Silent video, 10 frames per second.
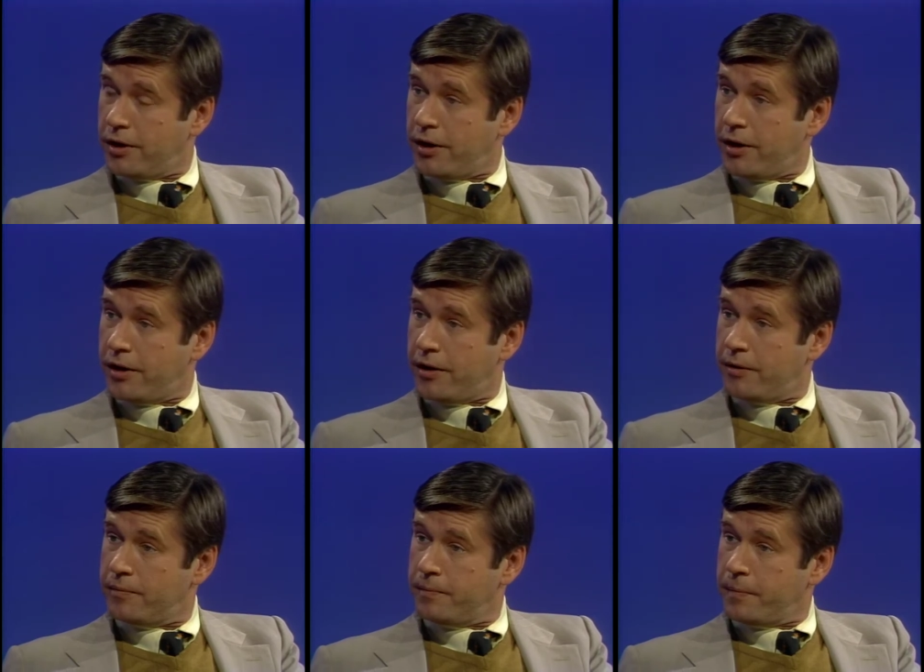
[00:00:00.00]
uh,
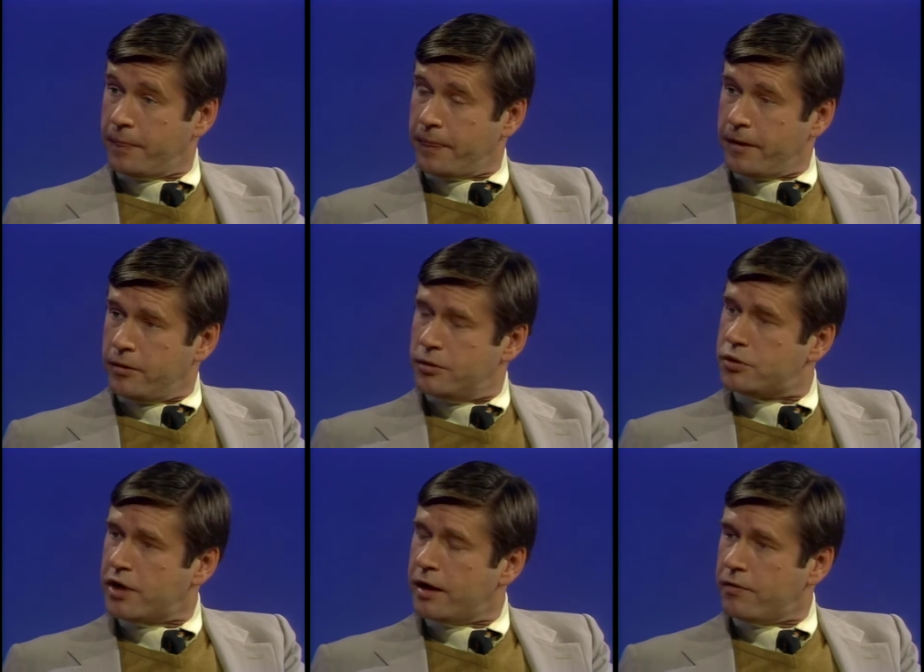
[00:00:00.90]

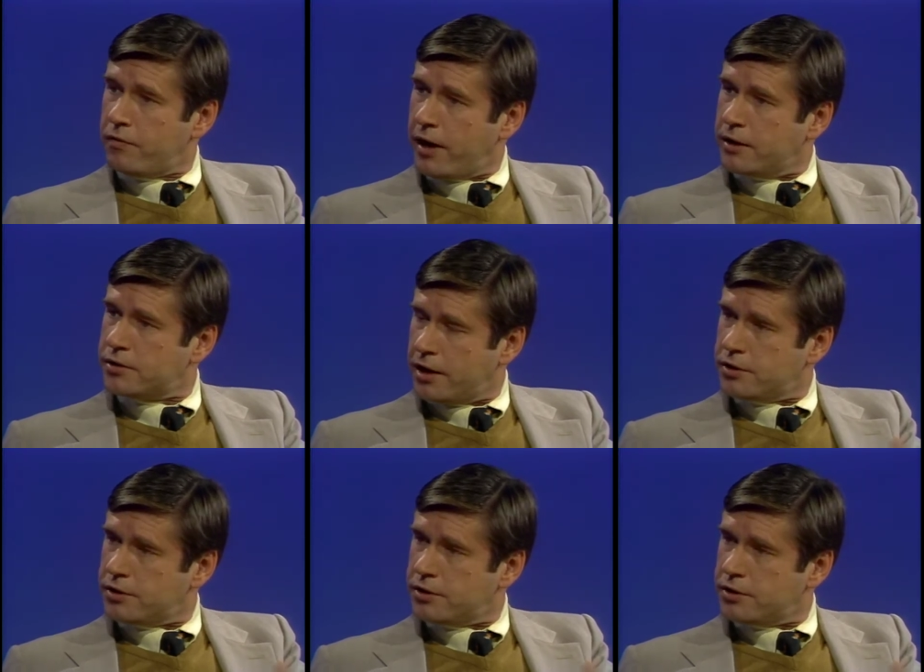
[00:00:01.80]
set well, of events. That